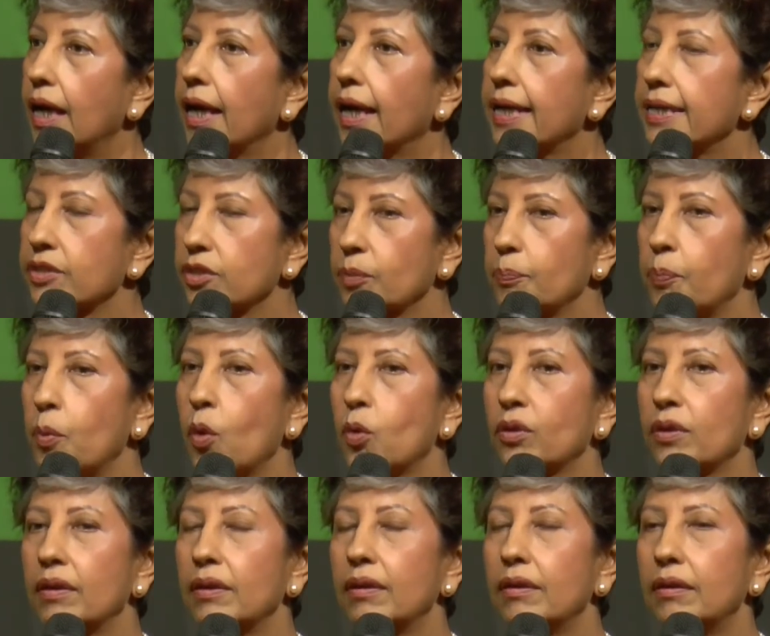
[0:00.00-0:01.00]
is a
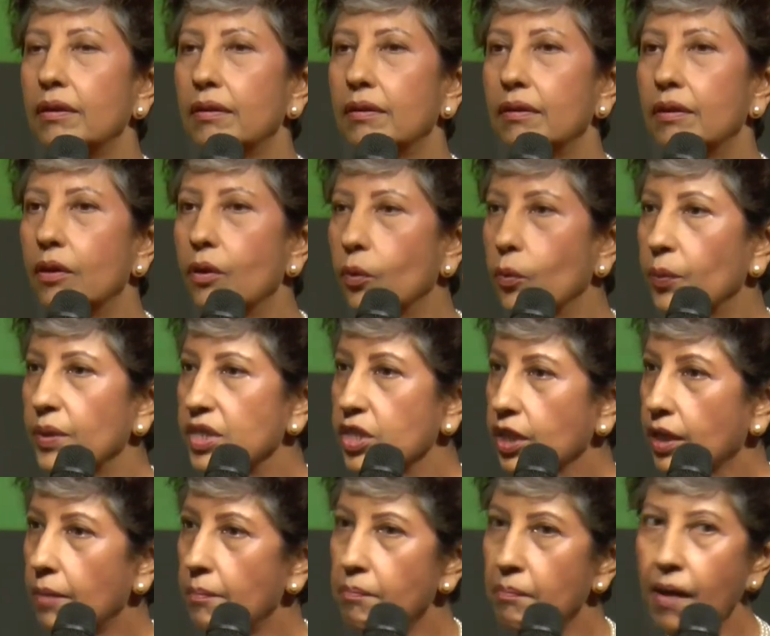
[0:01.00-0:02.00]
portal
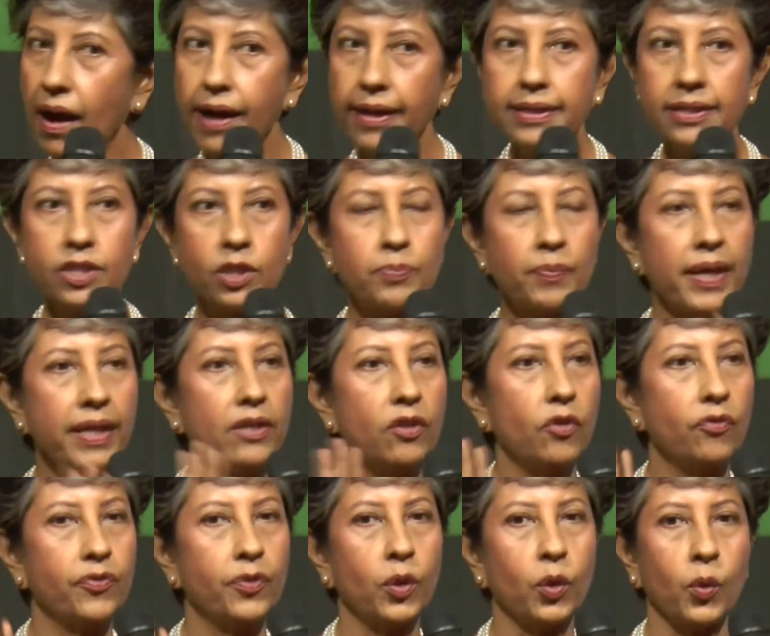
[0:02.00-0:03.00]
which combines many
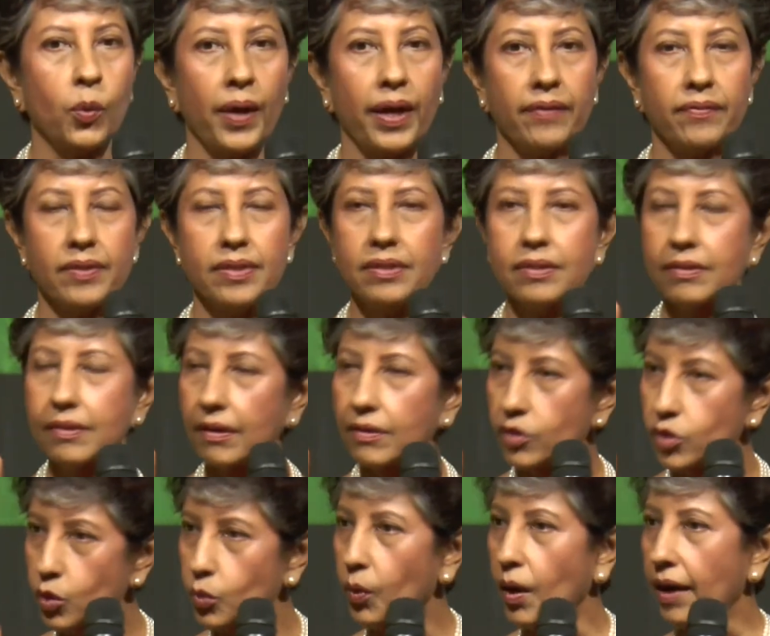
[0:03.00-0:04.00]
of your queries
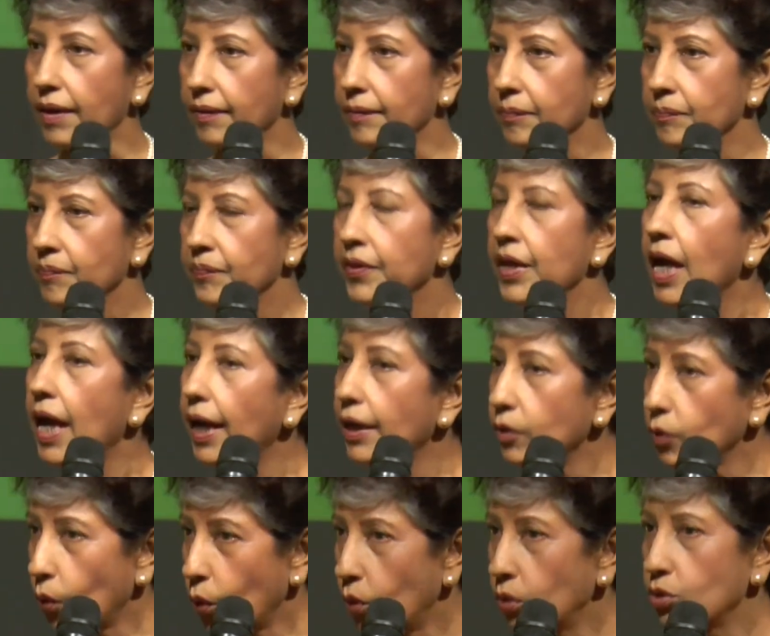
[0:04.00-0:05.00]
into one.
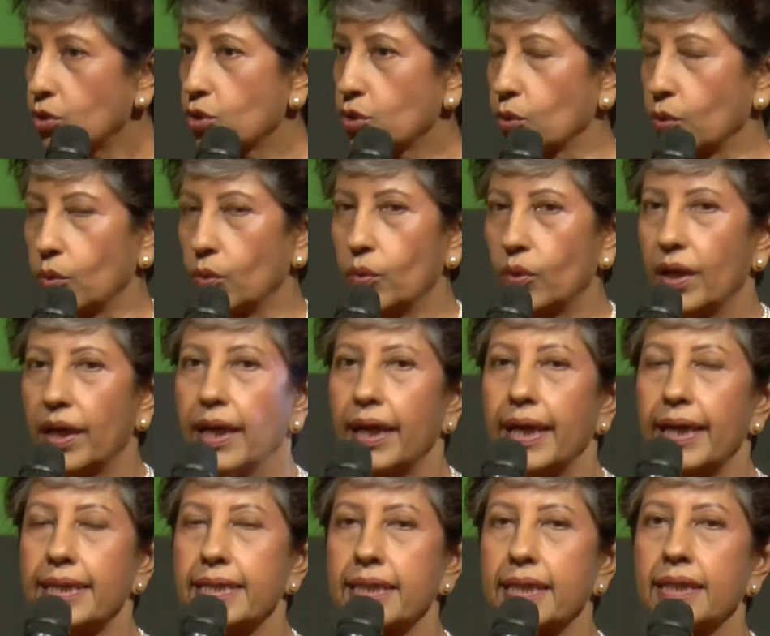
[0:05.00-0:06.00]
And also,
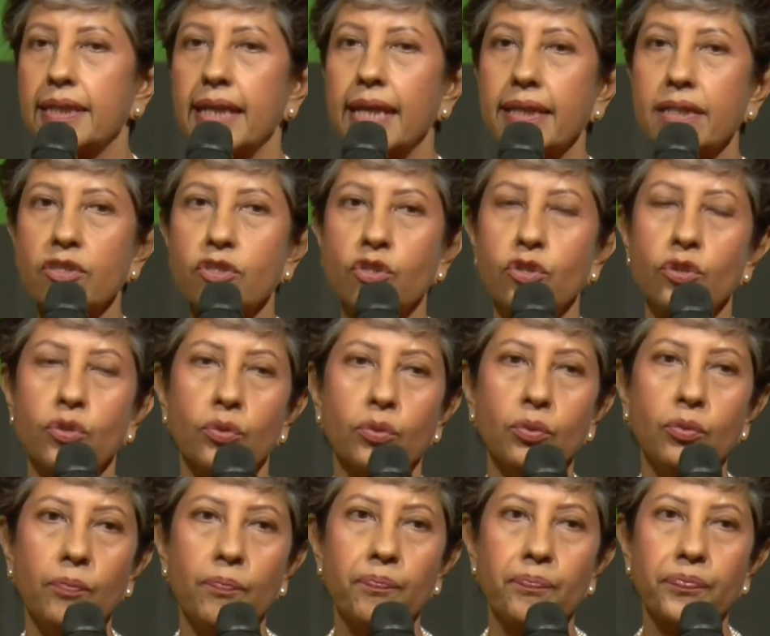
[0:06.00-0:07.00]
it connects
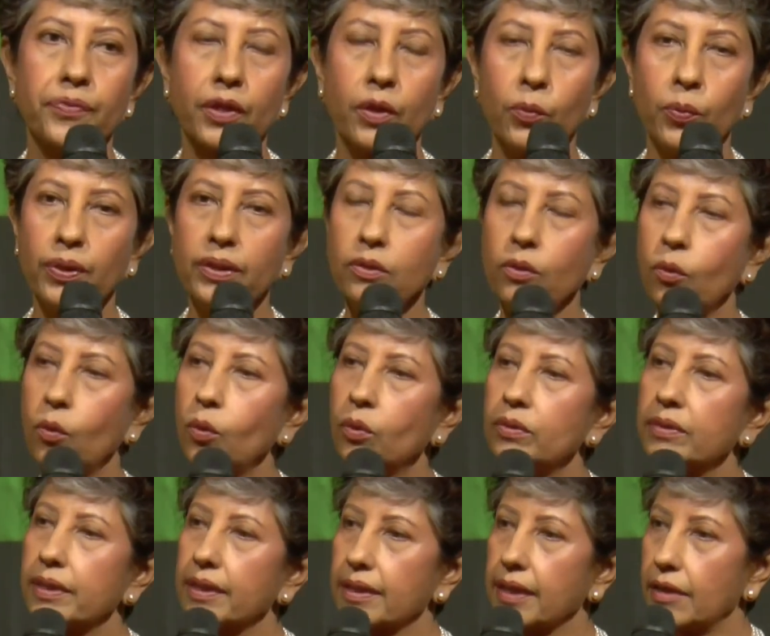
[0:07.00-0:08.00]
you with
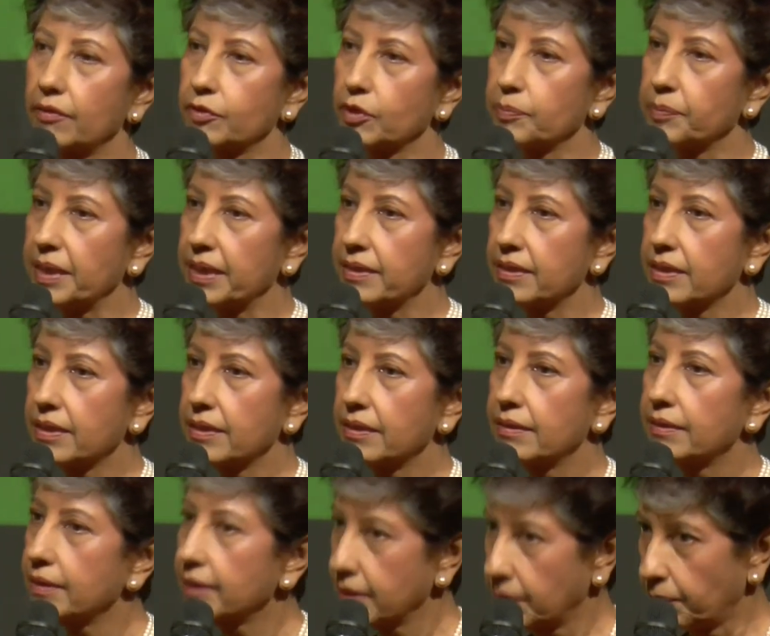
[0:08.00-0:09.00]
all the government
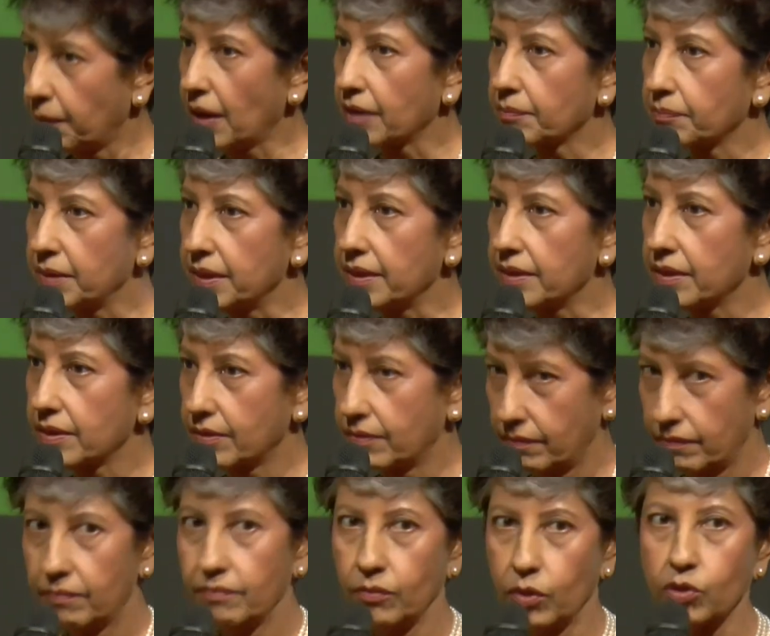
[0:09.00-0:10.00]
departments,
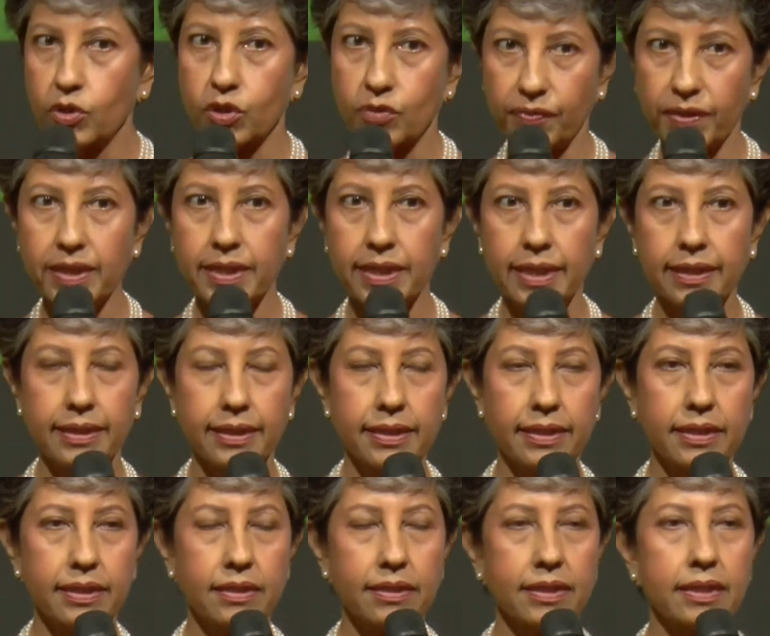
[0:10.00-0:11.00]
most of it, at
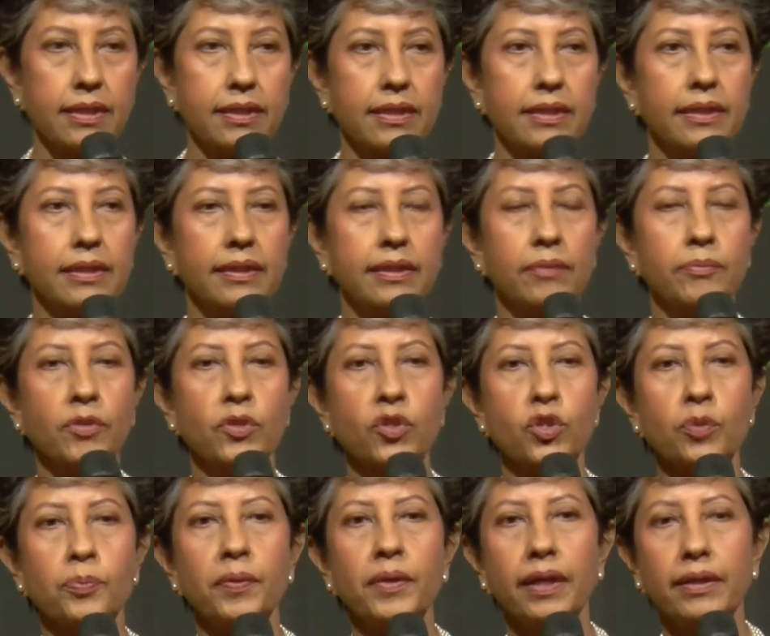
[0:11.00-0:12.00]
least certainly the
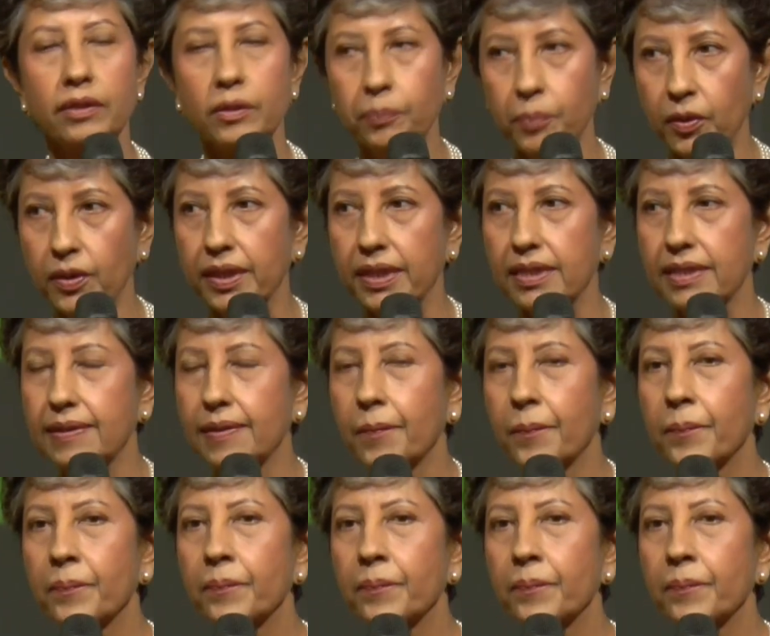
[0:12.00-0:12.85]
municipal and the police.